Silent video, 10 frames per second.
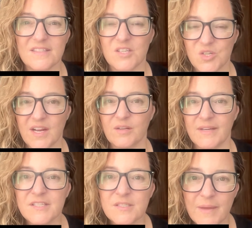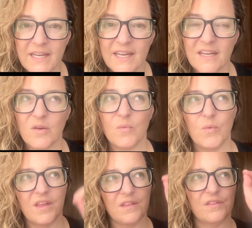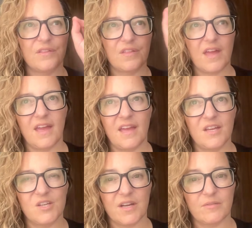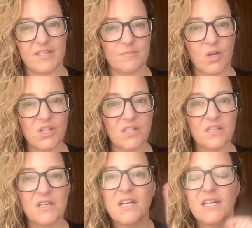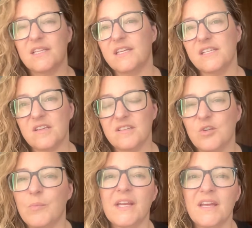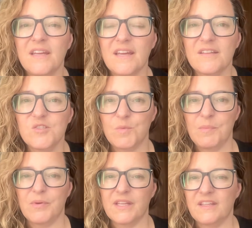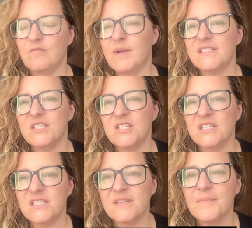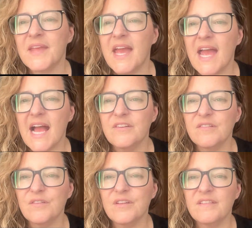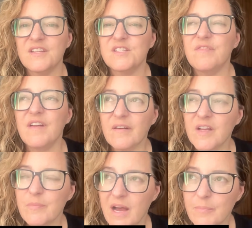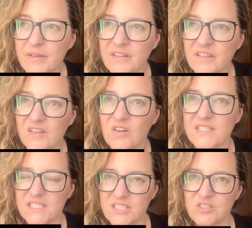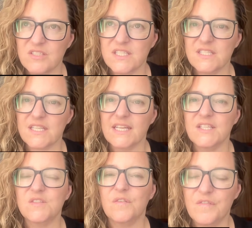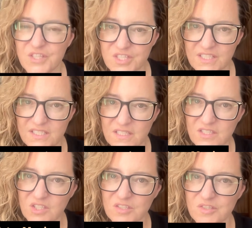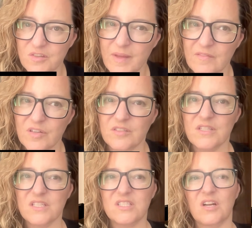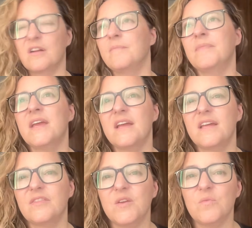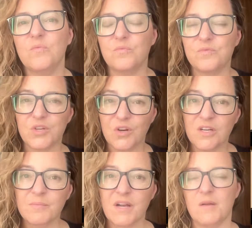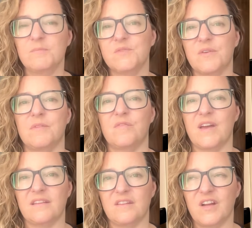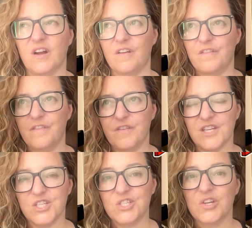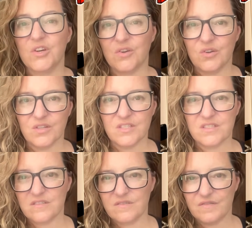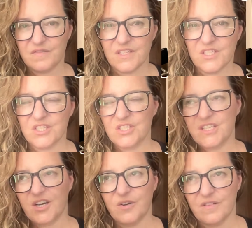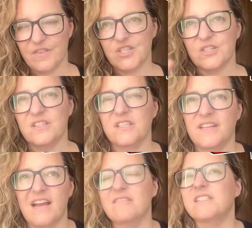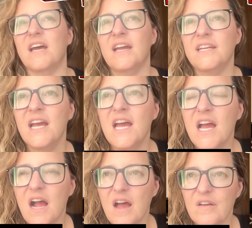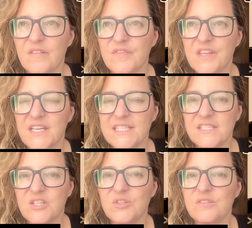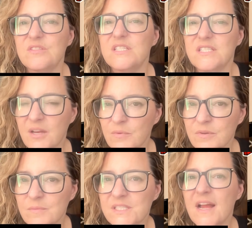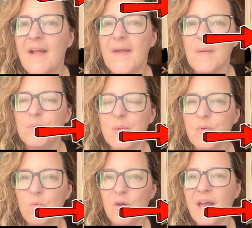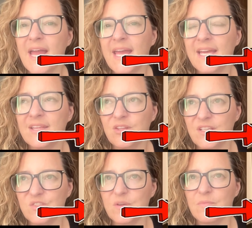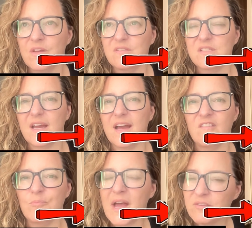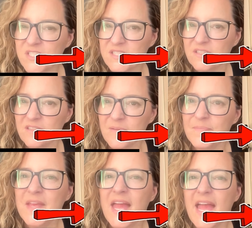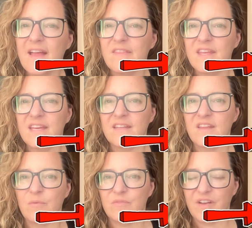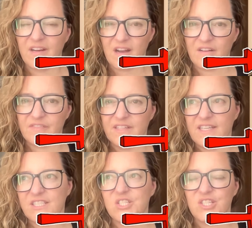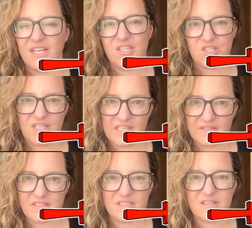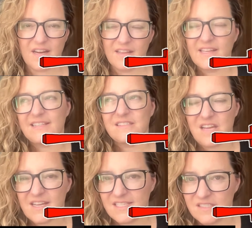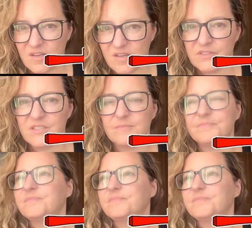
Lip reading: that's a dry erase magnet with a dry erase marker that is also magnetic, and so people can leave messages. Another thing that is very popular on Disney cruises is fish extenders. You may have heard this term. The term comes from the fact that there are fish hooks, decorative fish hooks on the outside of the Disney cruise staterooms, and people will hang things from those that have pouches in them, and then they will very often exchange gifts, kind of like stocking stuffers.